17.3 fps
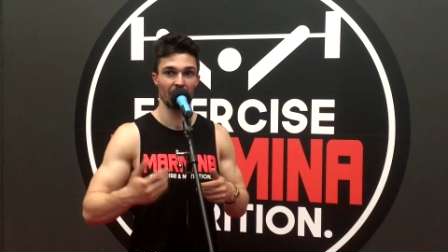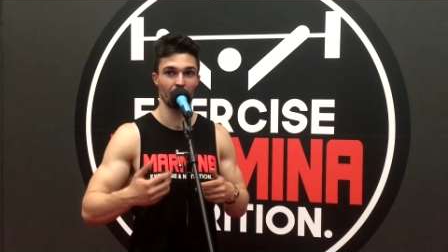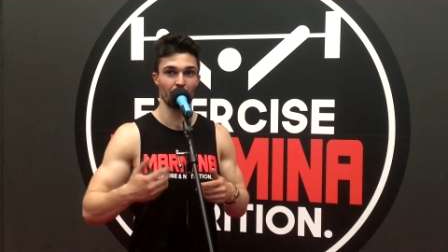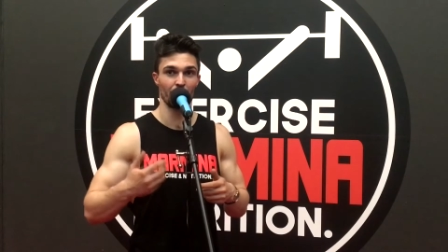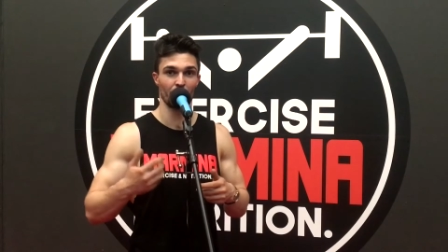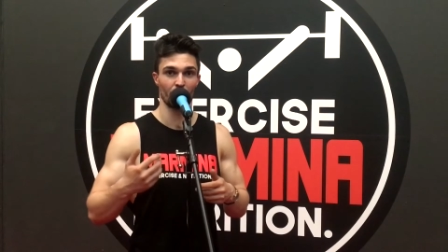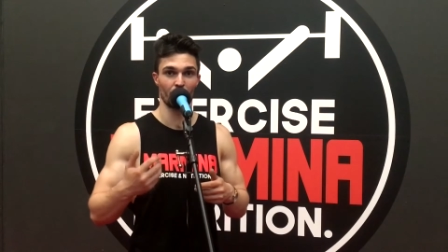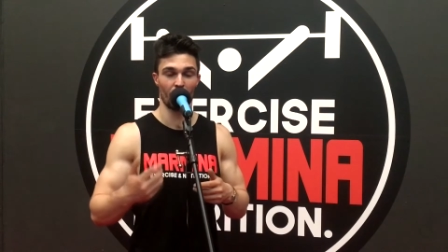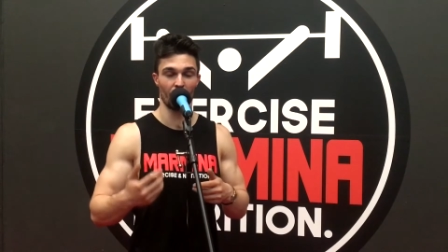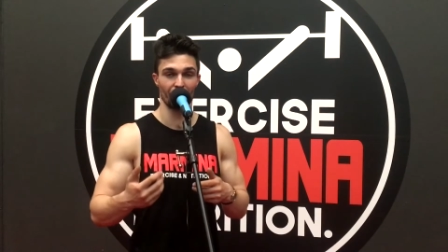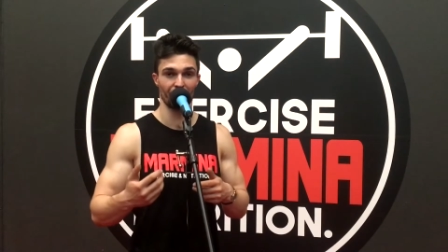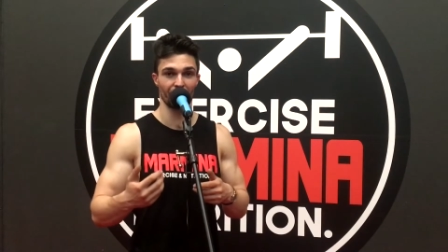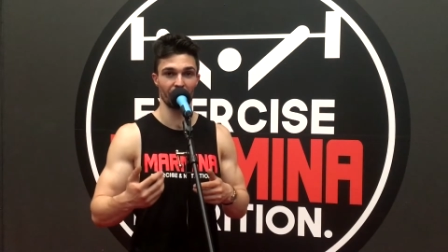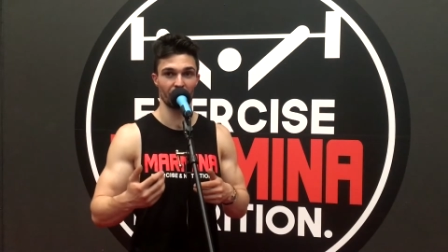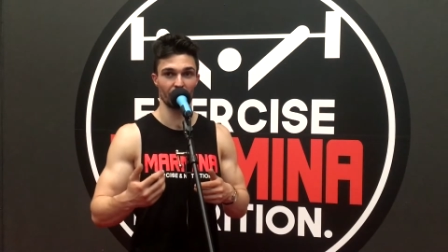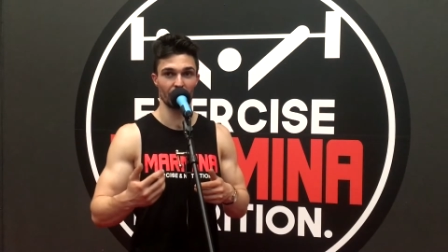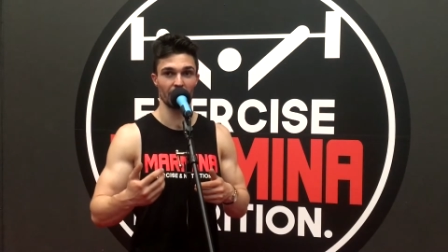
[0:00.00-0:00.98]
and build
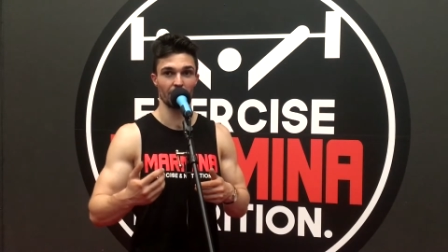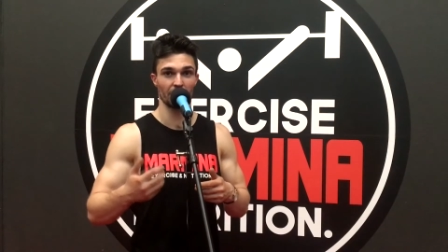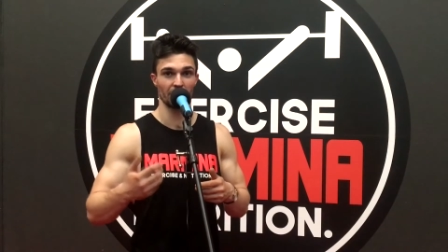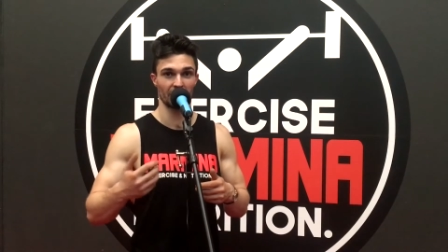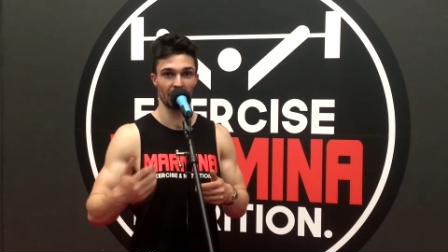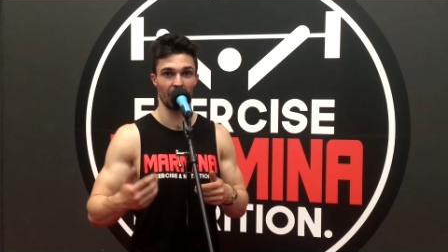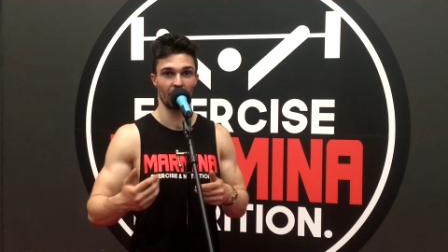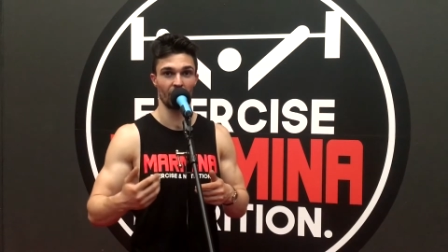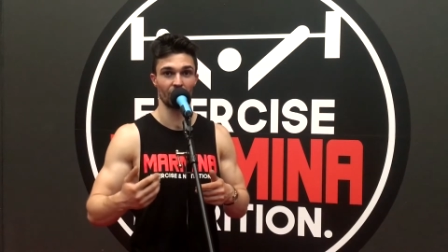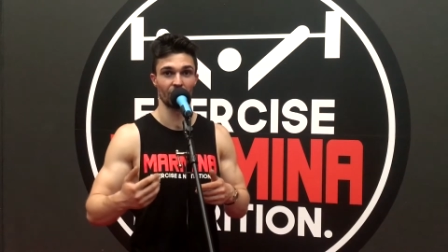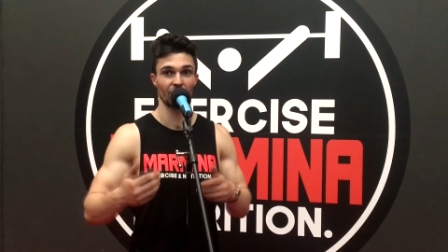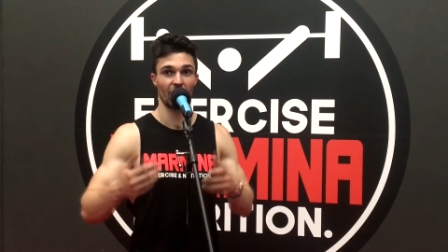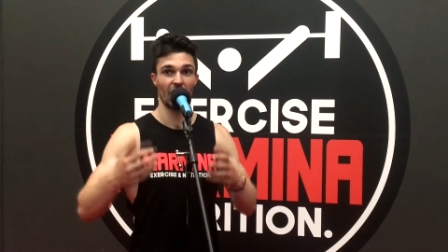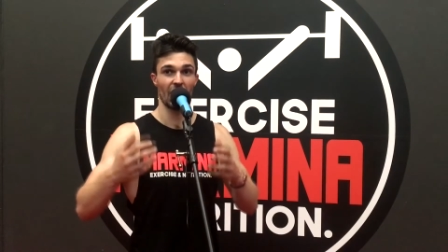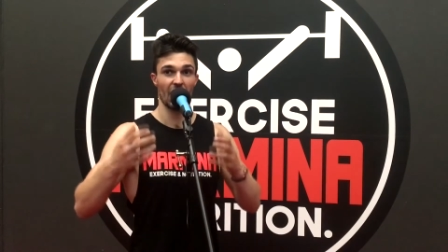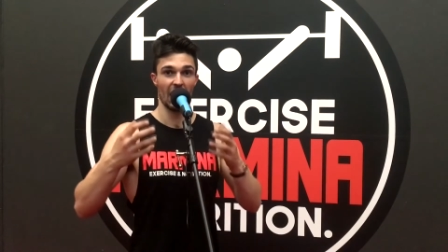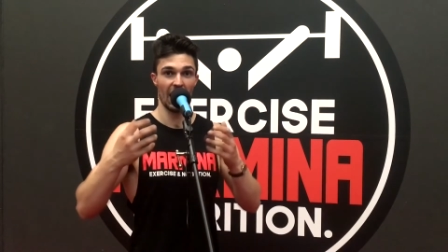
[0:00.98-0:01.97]
confidence within themselves
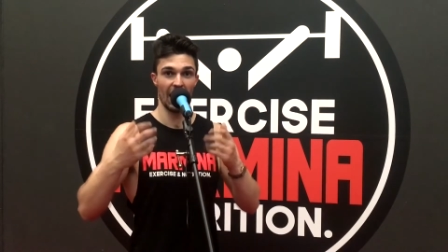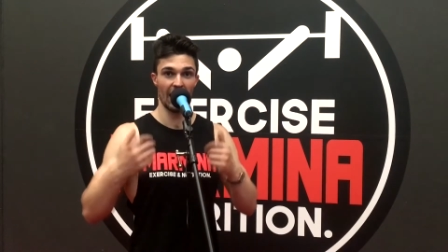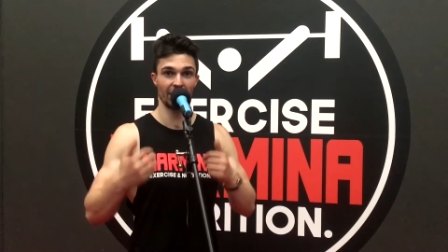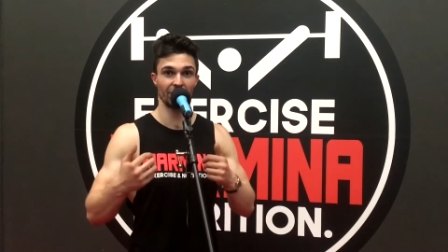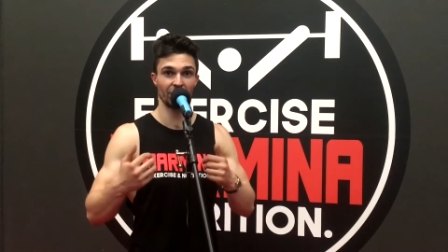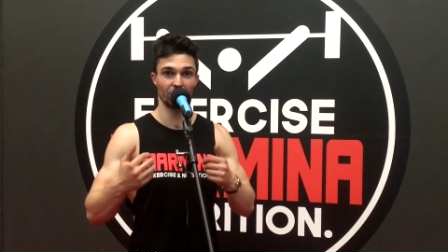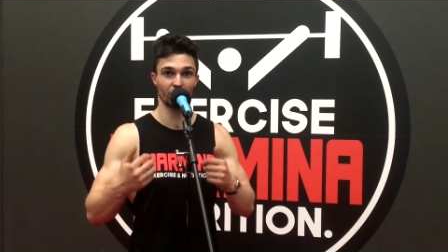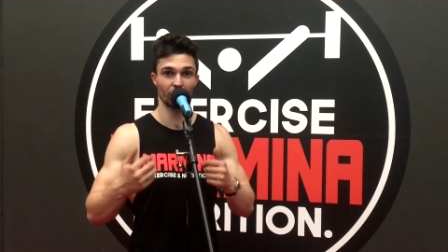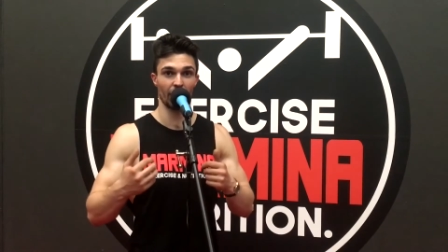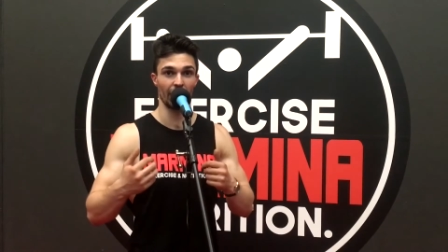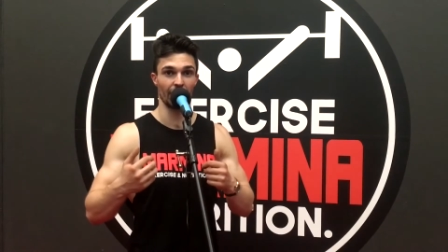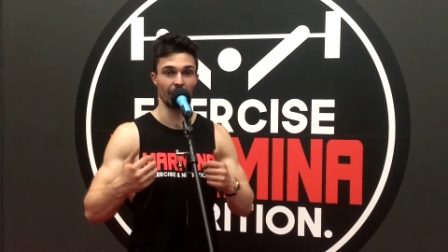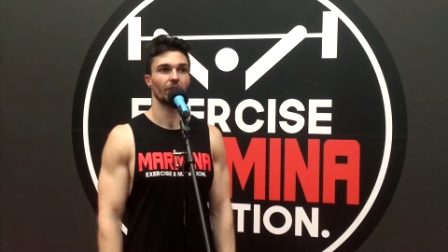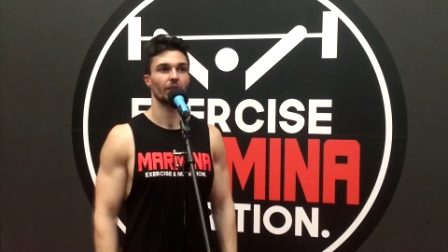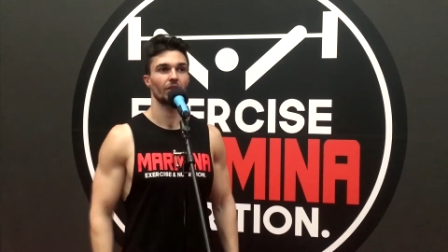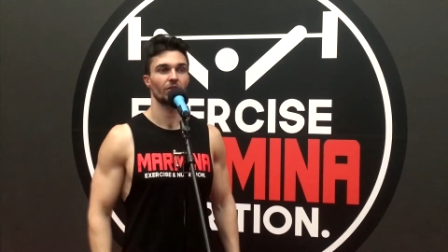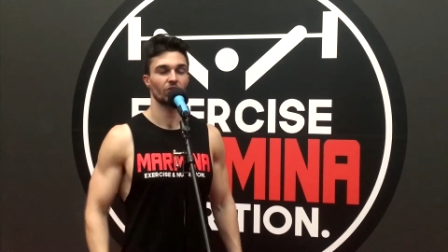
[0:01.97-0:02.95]
and the trainer.